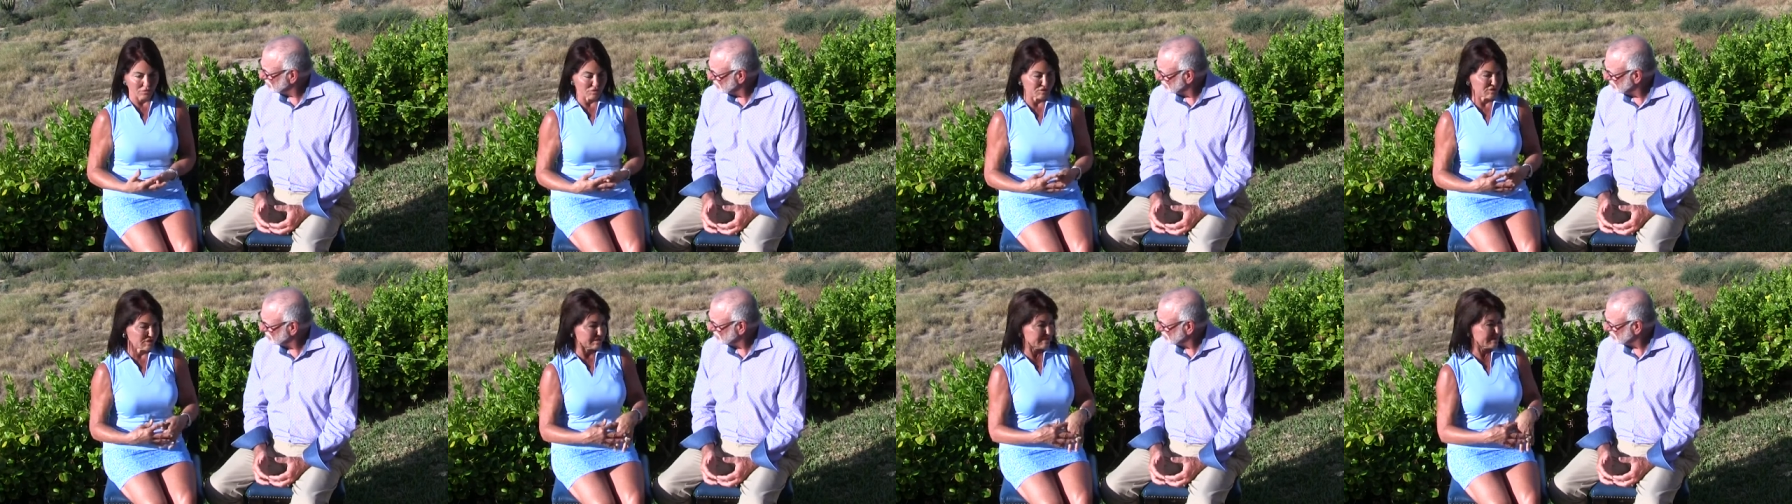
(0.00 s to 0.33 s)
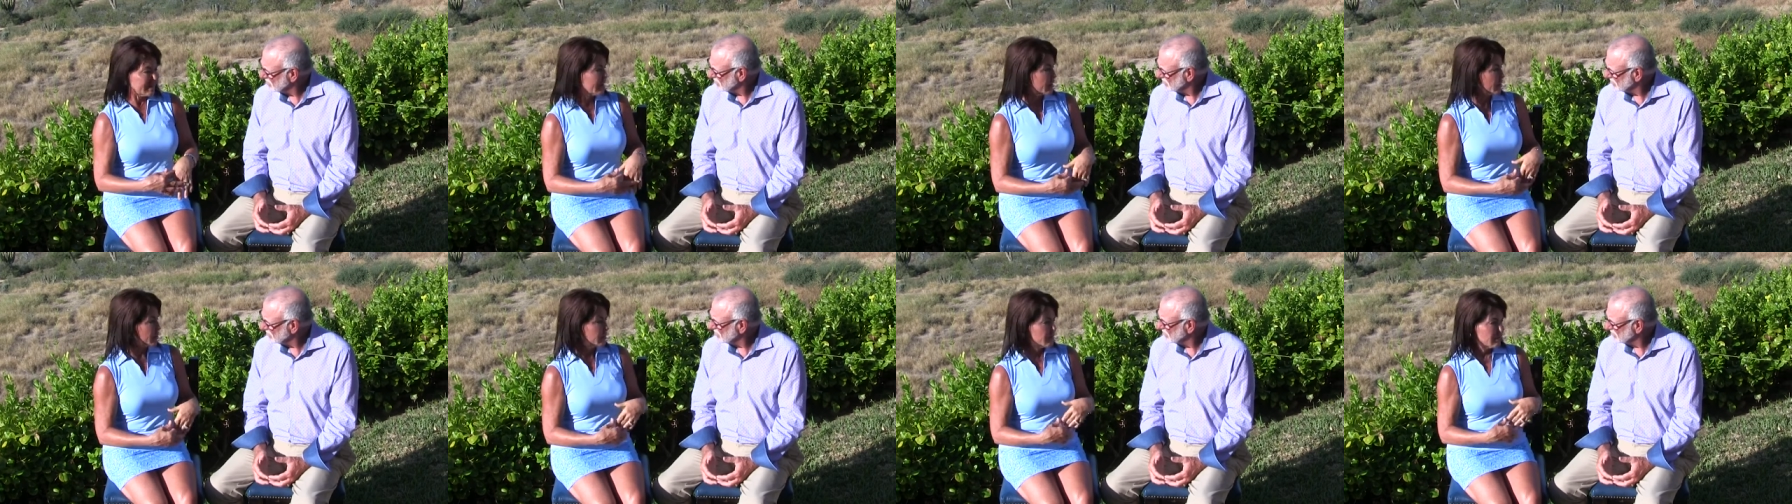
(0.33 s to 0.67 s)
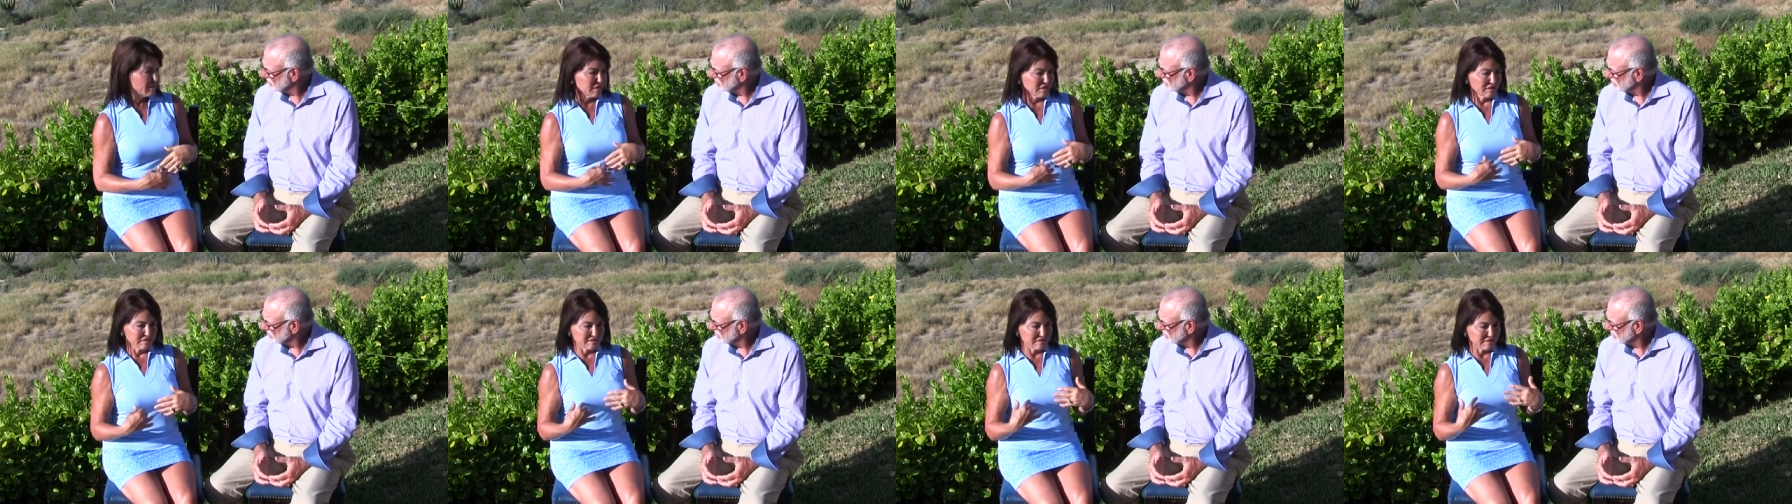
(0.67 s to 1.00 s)
which is now
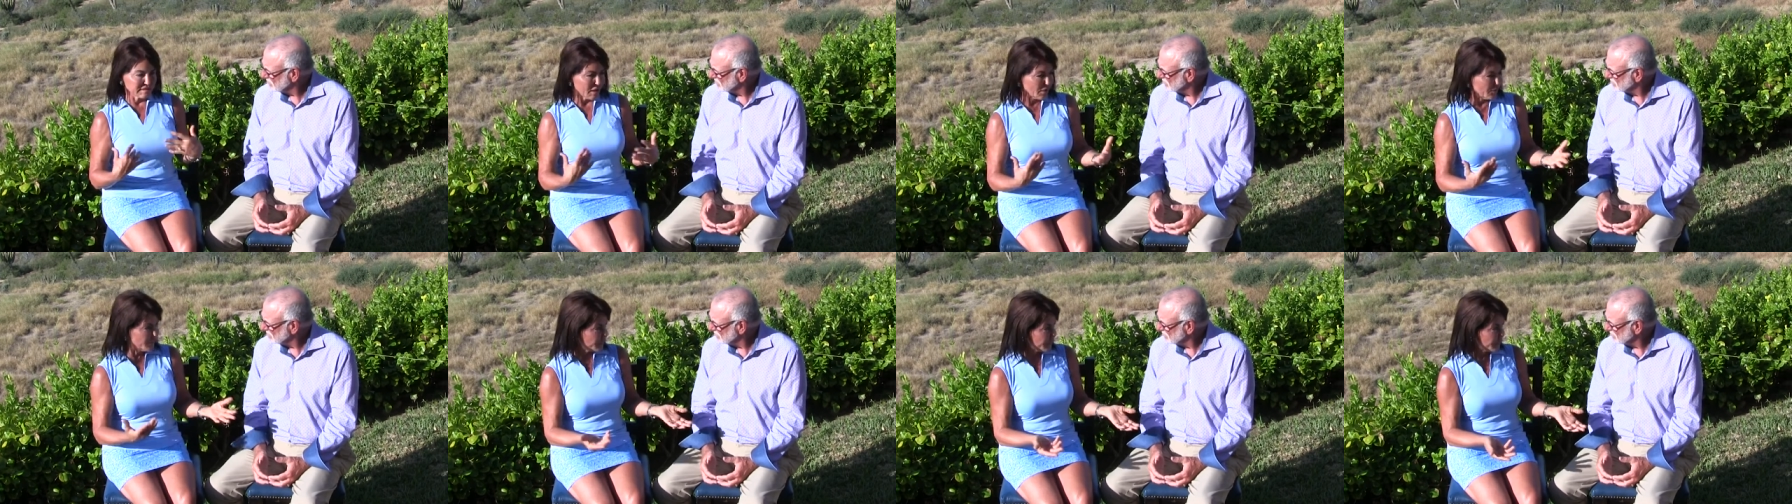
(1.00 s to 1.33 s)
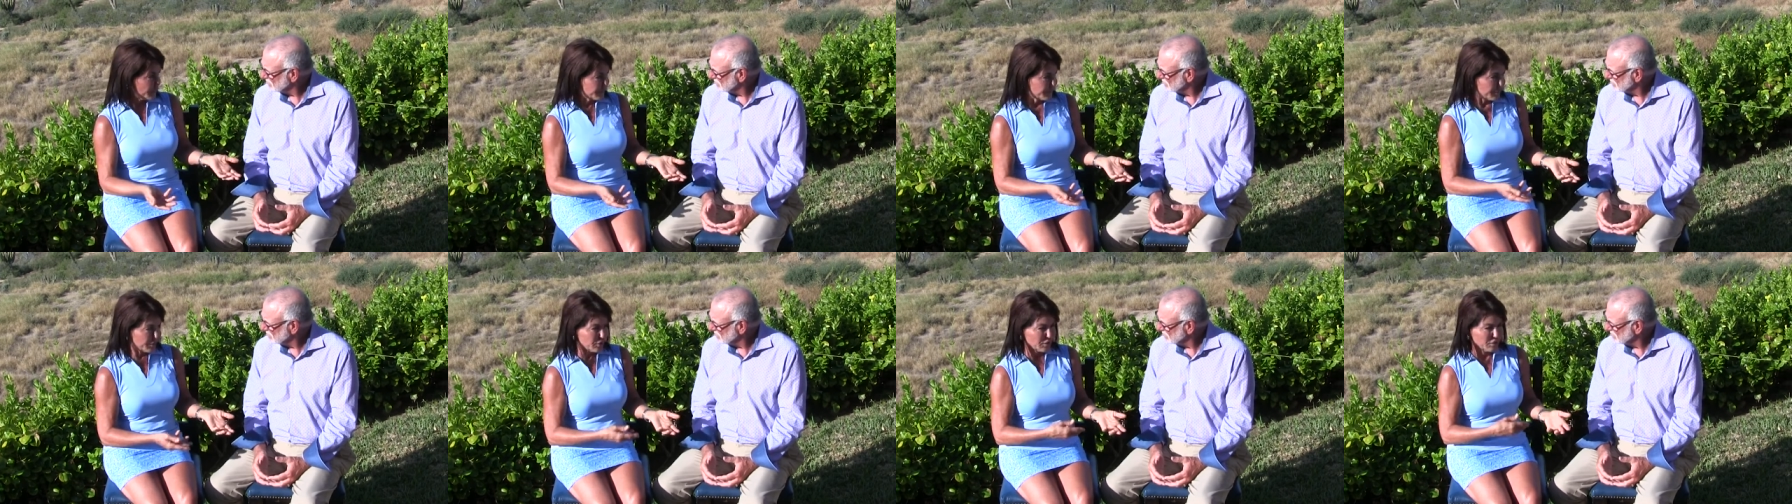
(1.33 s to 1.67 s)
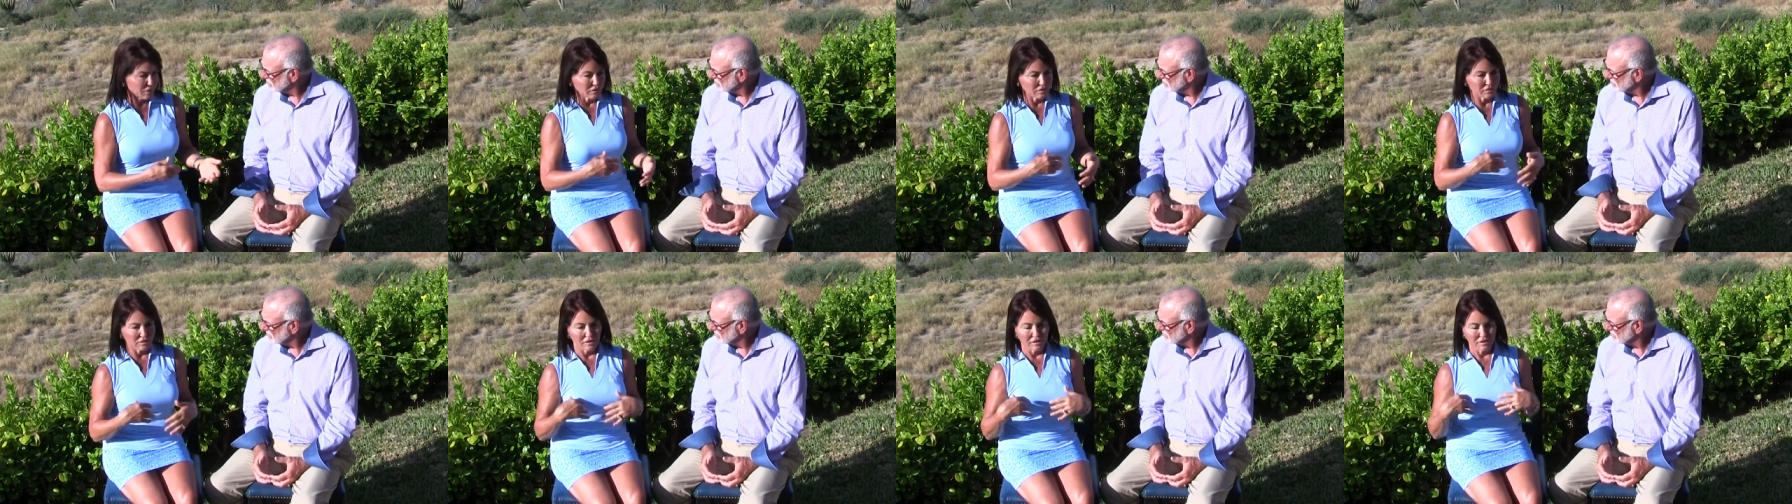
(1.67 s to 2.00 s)

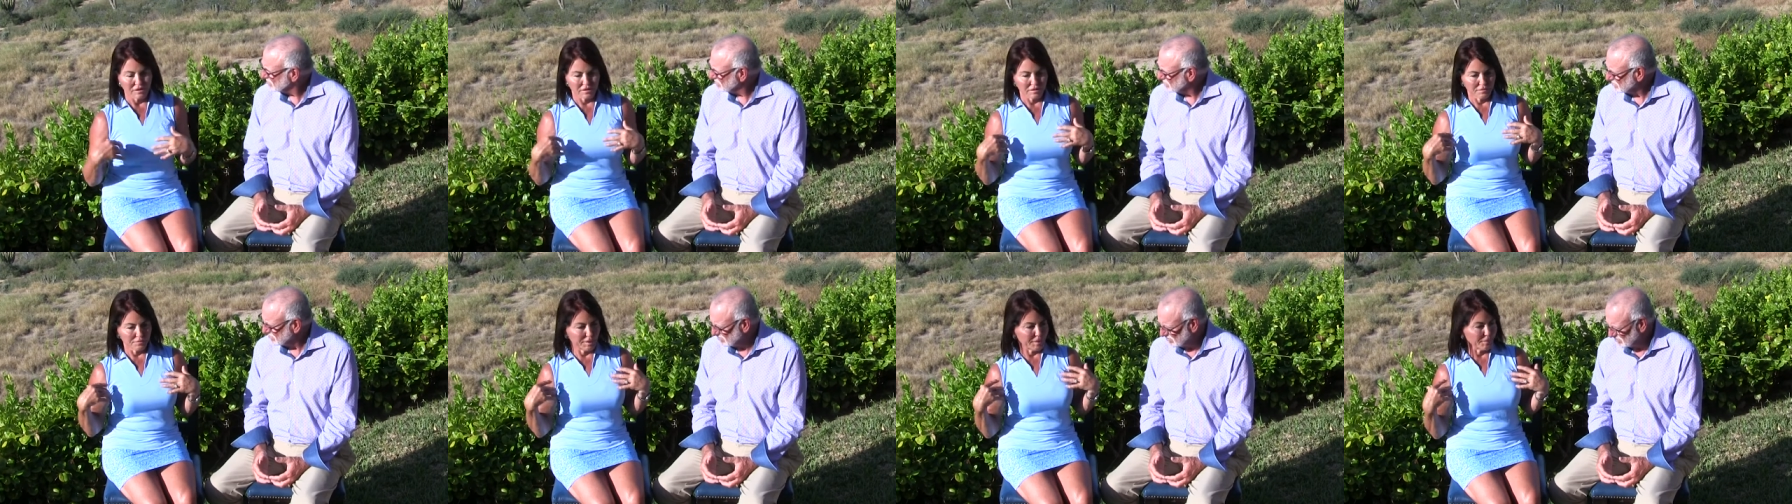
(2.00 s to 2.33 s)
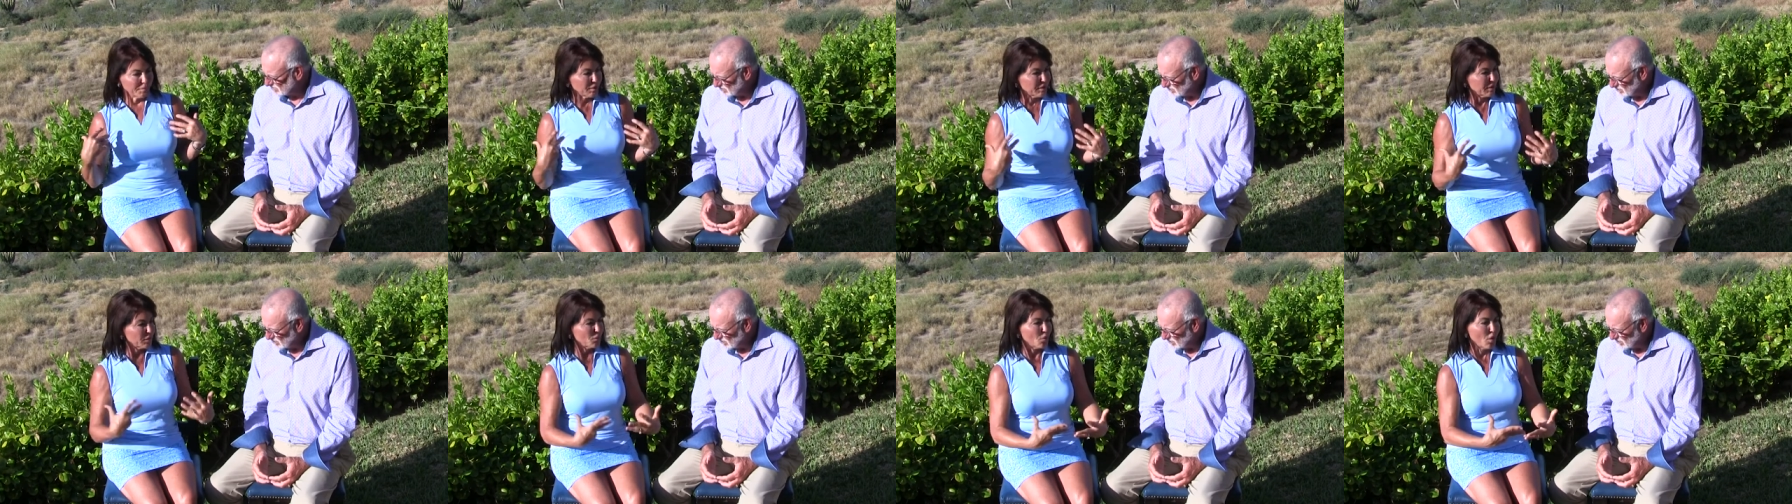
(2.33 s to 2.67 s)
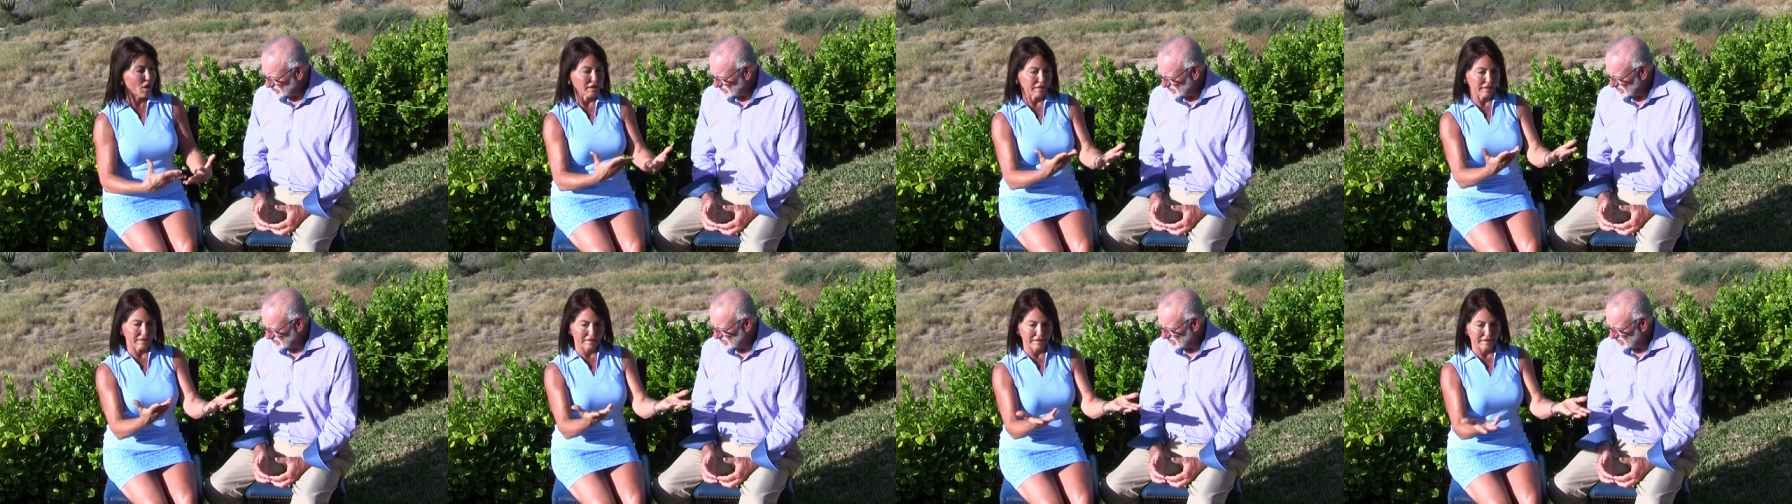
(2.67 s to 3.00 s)
self-referred. People can
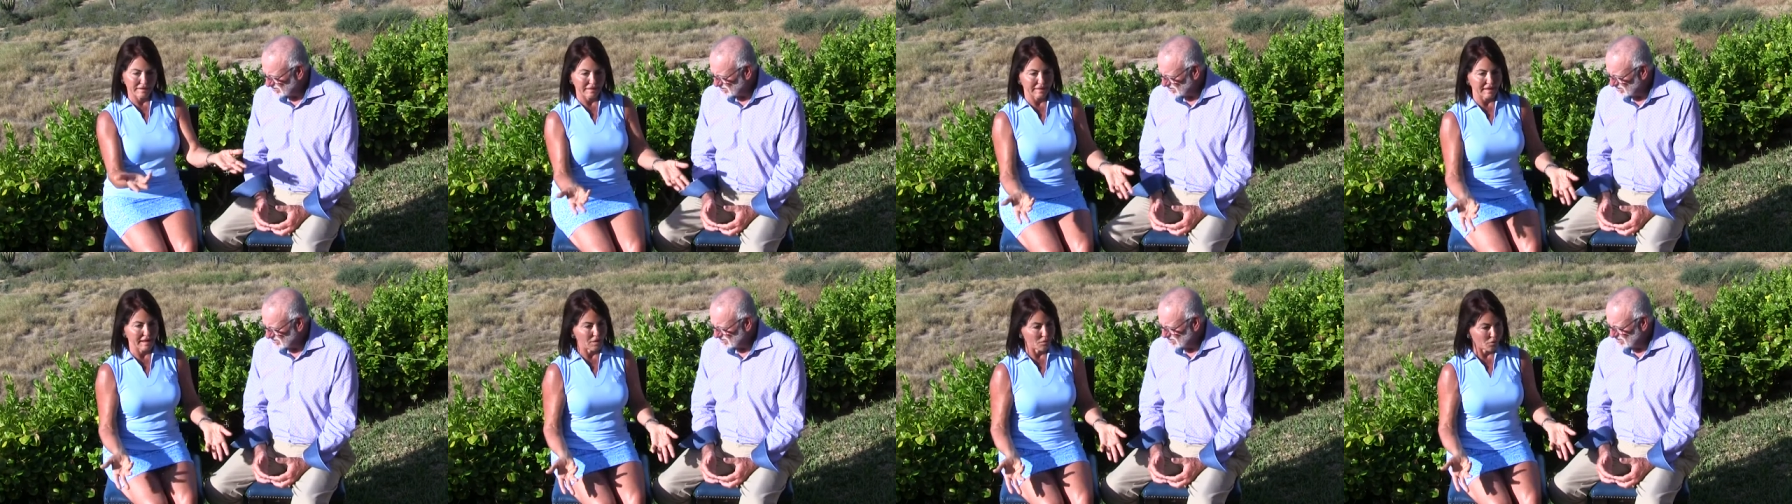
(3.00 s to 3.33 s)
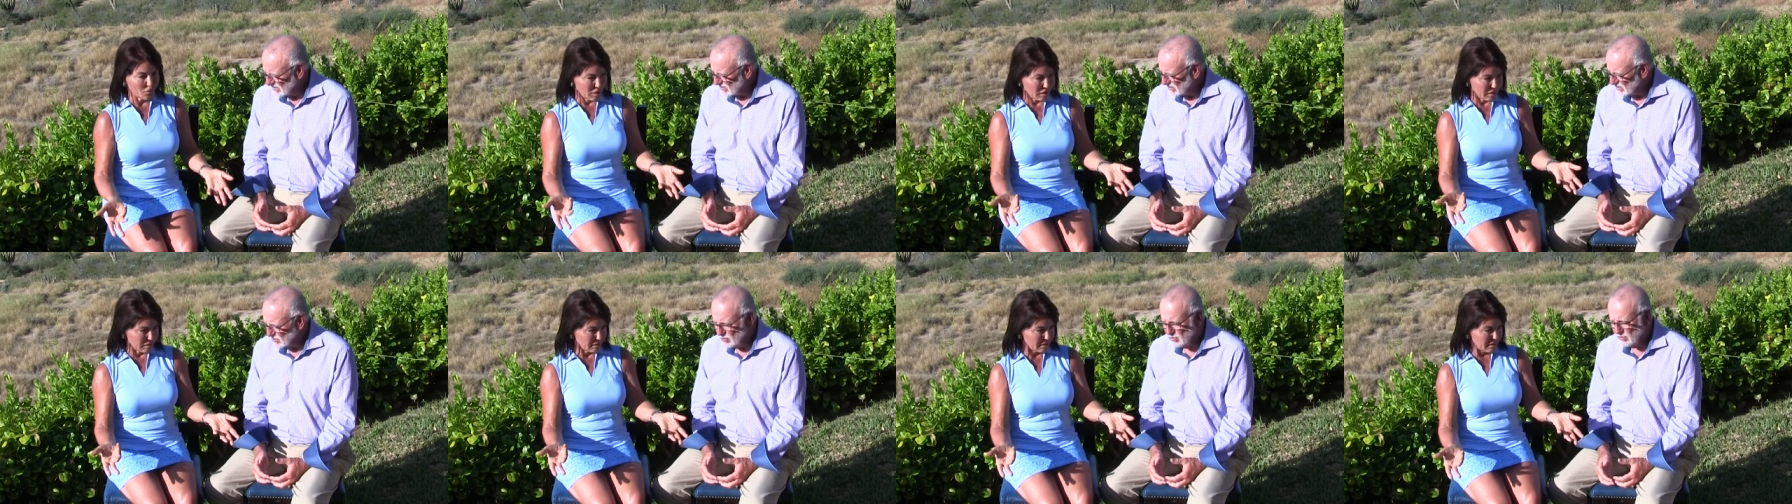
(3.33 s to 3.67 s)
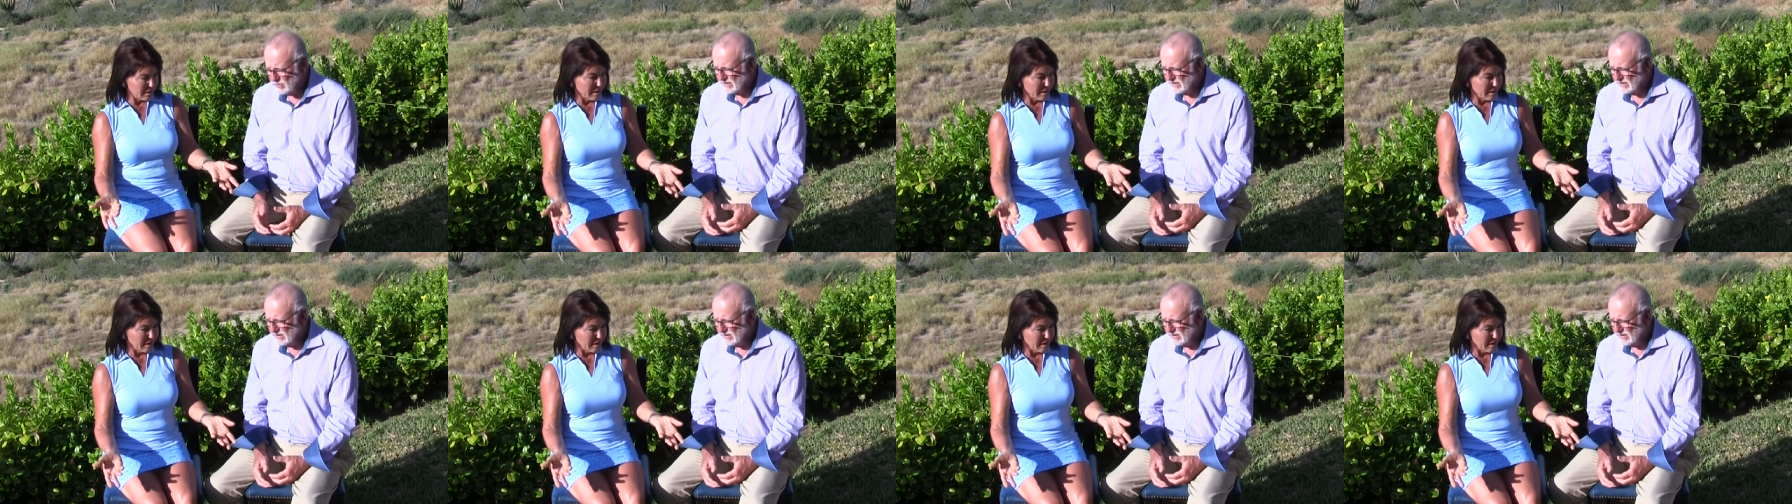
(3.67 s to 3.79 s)
walk in and get one. You